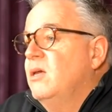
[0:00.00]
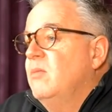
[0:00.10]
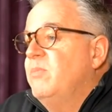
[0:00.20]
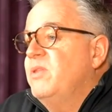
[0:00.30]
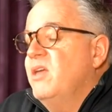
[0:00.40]

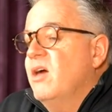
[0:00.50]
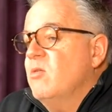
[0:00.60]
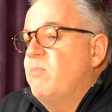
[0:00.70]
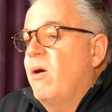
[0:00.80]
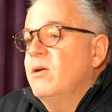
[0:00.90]
But the
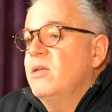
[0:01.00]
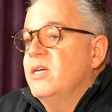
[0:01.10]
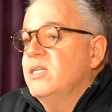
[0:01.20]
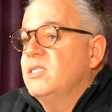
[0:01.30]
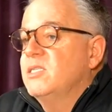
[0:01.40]
other part of
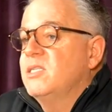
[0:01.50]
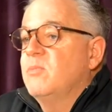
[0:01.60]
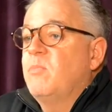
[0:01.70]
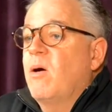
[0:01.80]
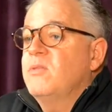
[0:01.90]
this is the
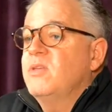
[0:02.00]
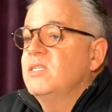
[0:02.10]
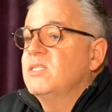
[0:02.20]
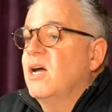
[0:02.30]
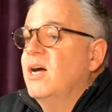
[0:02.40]
part that
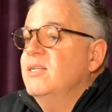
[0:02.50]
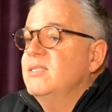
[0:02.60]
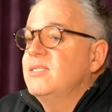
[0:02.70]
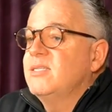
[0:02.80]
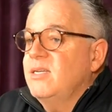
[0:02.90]
is
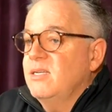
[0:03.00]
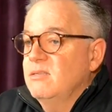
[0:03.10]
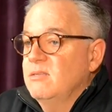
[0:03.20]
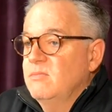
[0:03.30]
unseen.